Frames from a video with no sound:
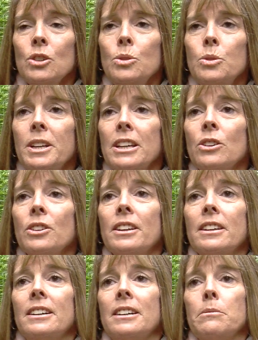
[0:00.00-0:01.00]
who killed
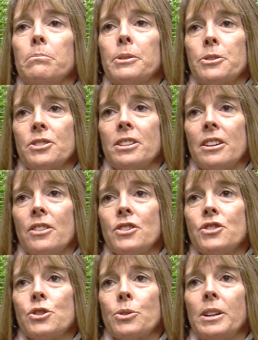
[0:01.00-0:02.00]
a person on the
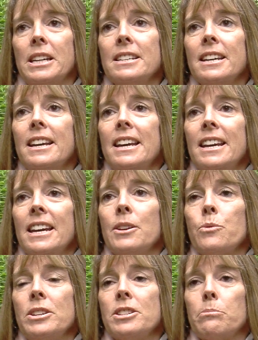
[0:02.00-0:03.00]
street
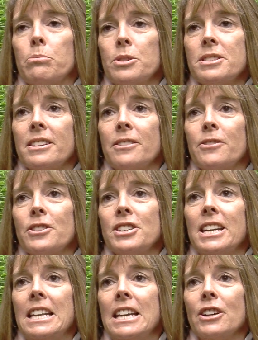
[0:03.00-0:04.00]
and went to prison for
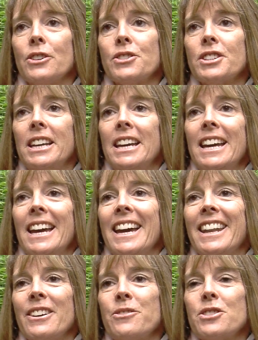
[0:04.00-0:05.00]
10 years.
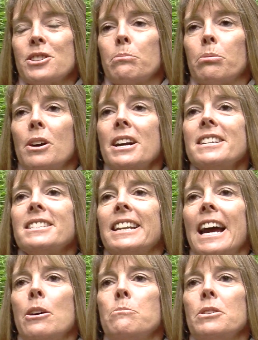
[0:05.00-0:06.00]
And I was surprised at
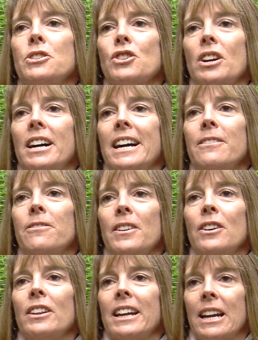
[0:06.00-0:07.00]
how much I
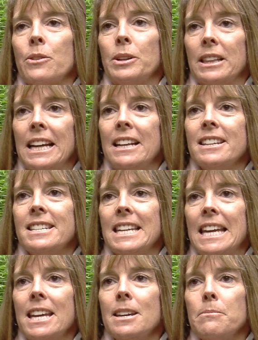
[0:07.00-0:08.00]
felt like I related to
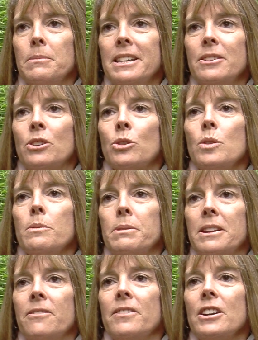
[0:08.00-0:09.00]
him. He grew up
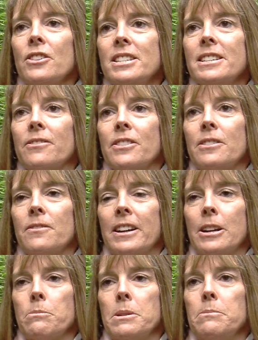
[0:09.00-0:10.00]
in a very different
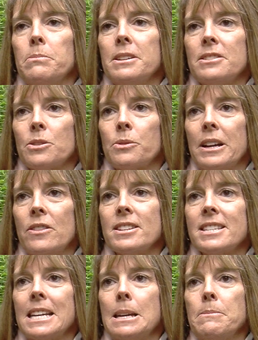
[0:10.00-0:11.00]
environment, but is around the
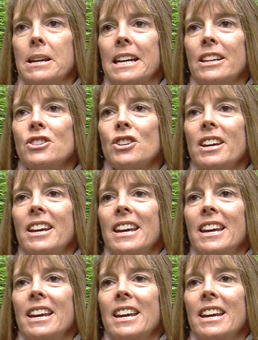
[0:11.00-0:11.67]
same age.